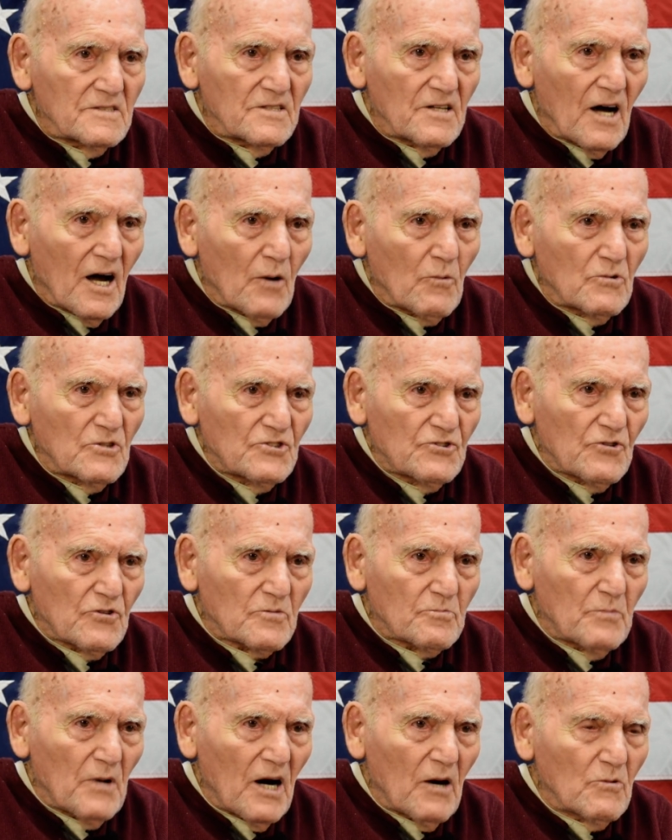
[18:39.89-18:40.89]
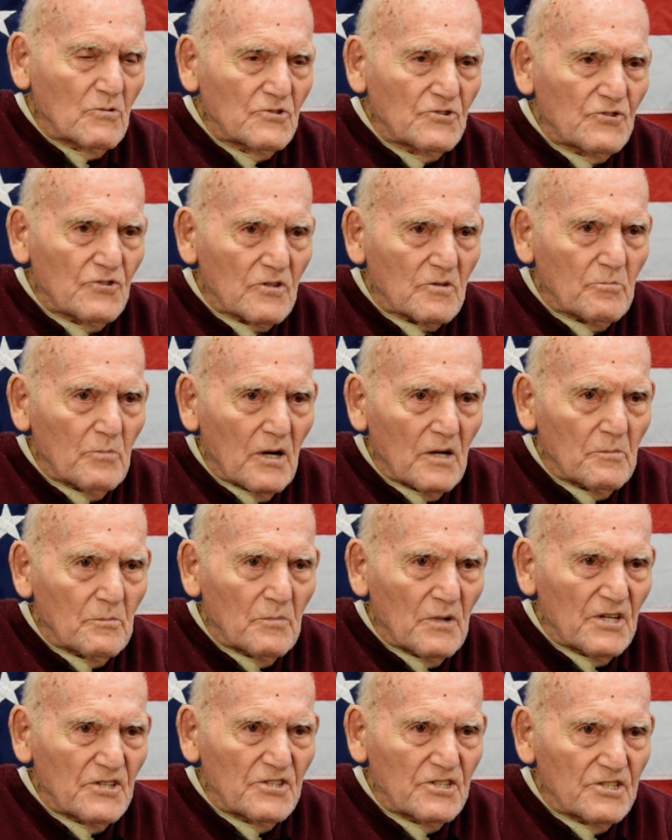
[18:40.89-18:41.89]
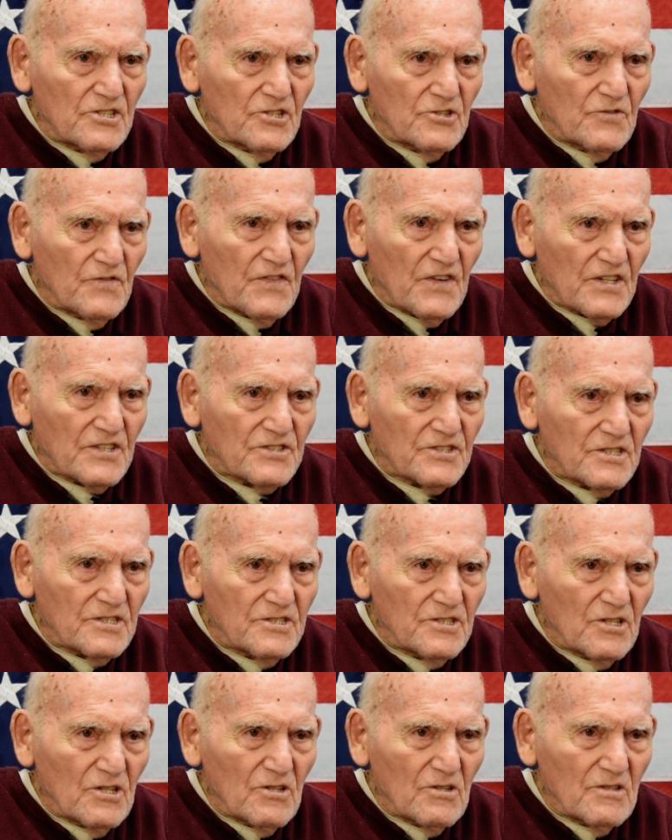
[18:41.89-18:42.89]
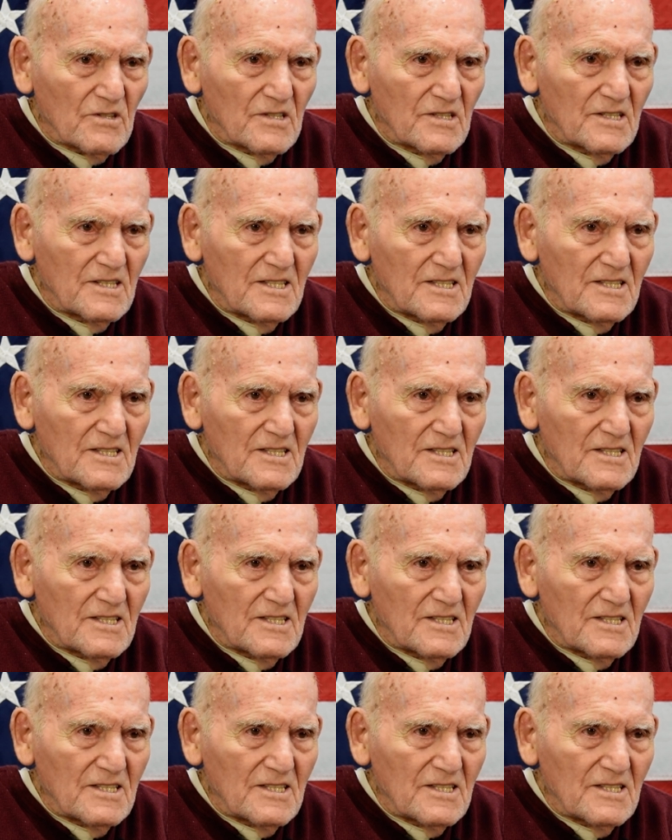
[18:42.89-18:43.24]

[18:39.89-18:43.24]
No, I wouldn't took Bundy to fix it, no.